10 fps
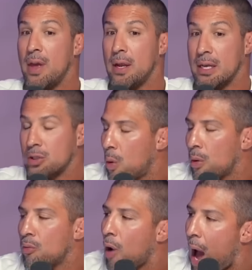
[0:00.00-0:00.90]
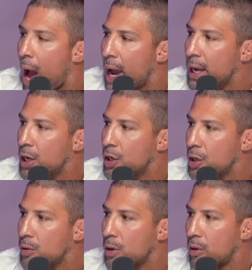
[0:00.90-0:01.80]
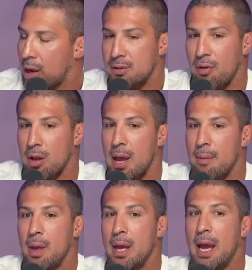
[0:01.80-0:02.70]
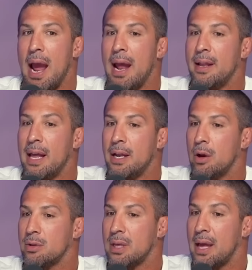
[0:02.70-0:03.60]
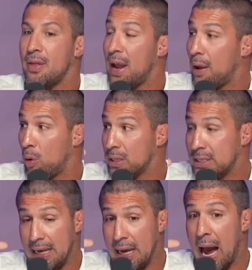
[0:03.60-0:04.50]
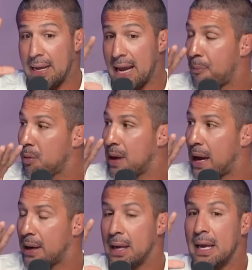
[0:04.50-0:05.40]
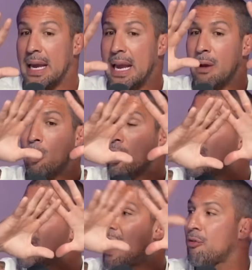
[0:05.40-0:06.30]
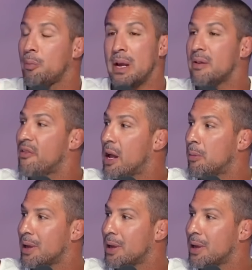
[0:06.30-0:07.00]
and then it's Gordon Ryan, dude, the greatest of all time. And then he goes, and then once I tap him that, it will never be available.